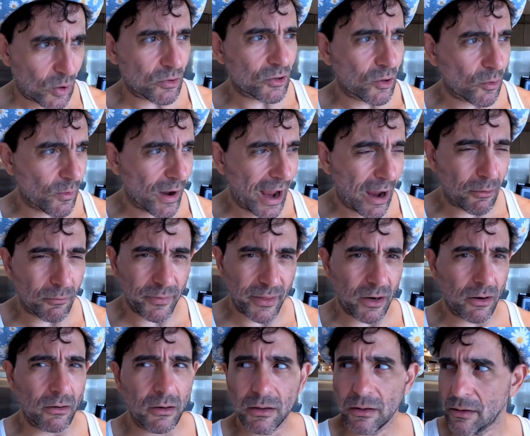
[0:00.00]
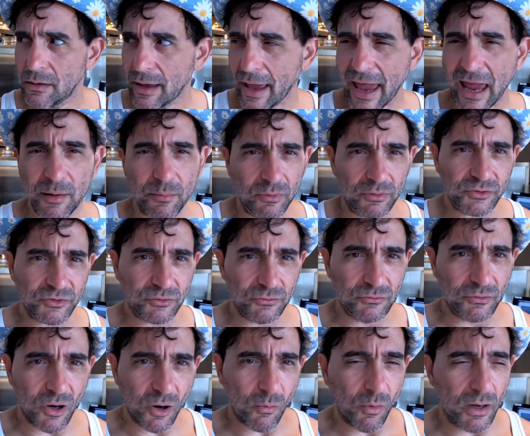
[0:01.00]
don't know how they're able
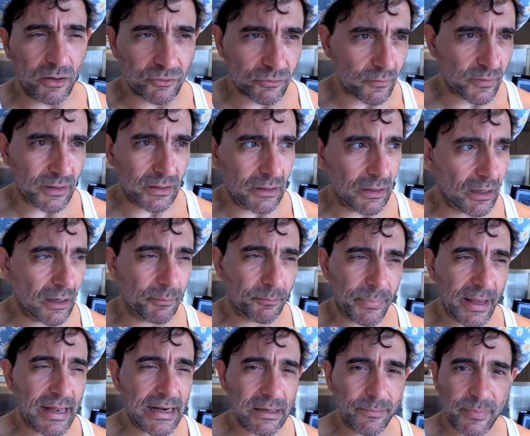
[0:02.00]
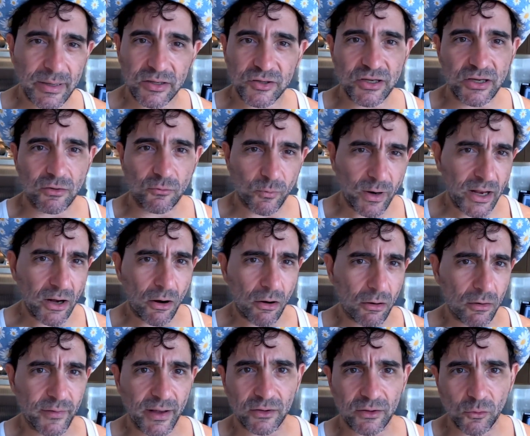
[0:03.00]
to go under the penny-pinching
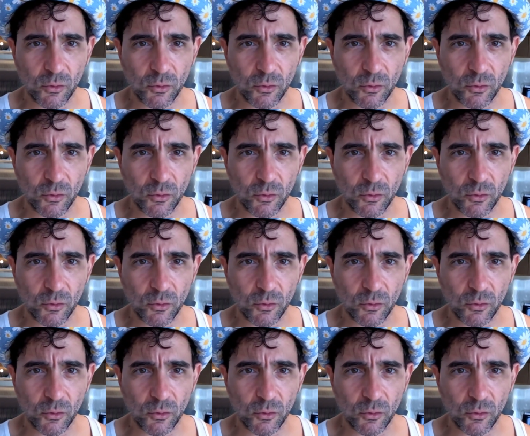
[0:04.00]
radar of